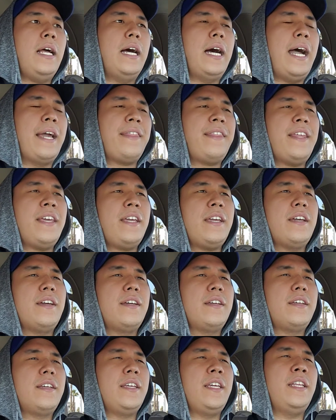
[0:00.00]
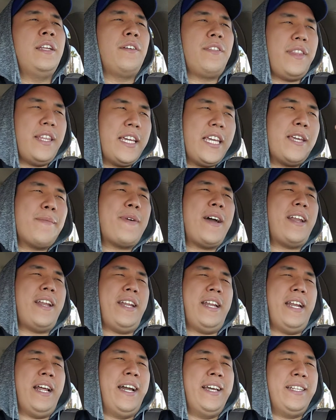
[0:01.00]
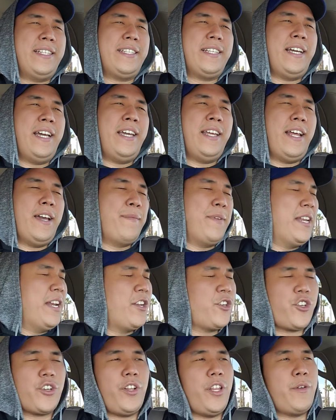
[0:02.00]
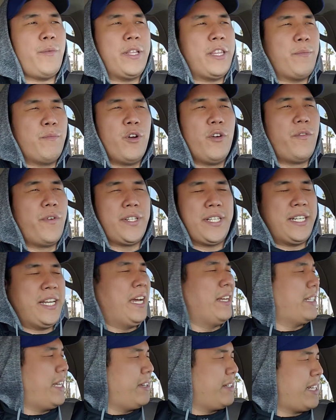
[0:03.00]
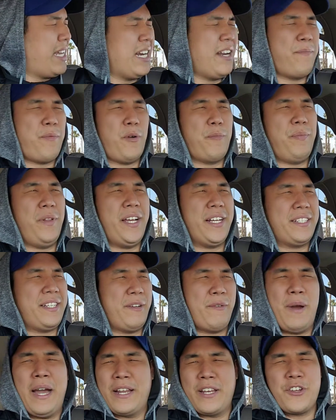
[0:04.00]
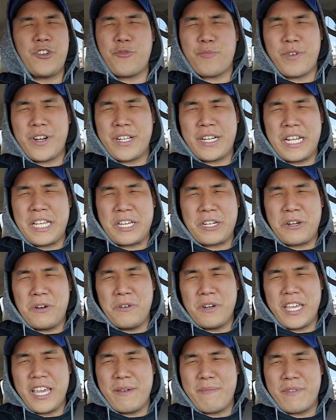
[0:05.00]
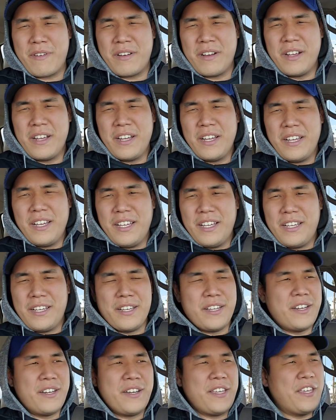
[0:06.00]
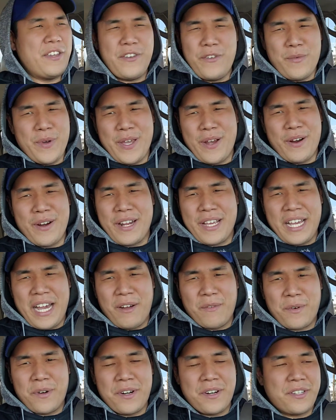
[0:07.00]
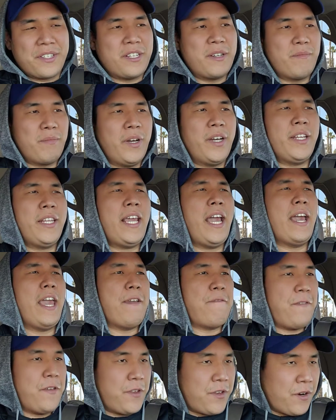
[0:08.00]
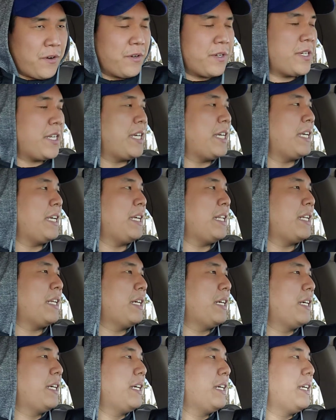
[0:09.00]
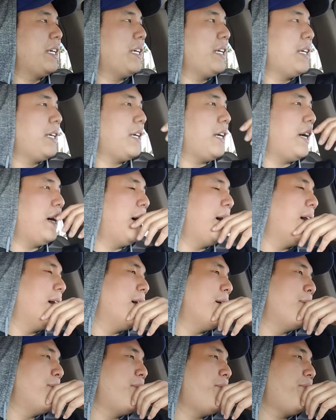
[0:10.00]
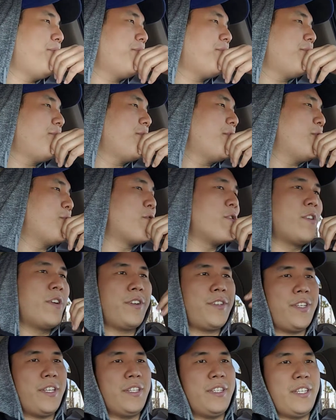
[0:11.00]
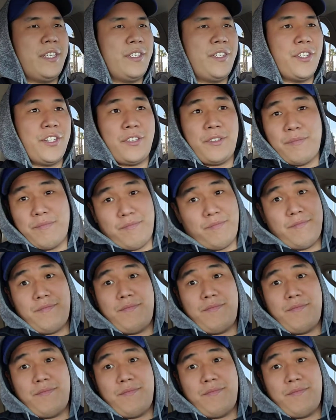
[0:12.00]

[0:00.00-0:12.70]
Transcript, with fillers: i think you know thinking about it in hindsight i mean initially when the move was announced i was kind of perplexed like why did you bring another goalkeeper you, we already got Runarsson, but yeah, if you don't need um, Runarsson to just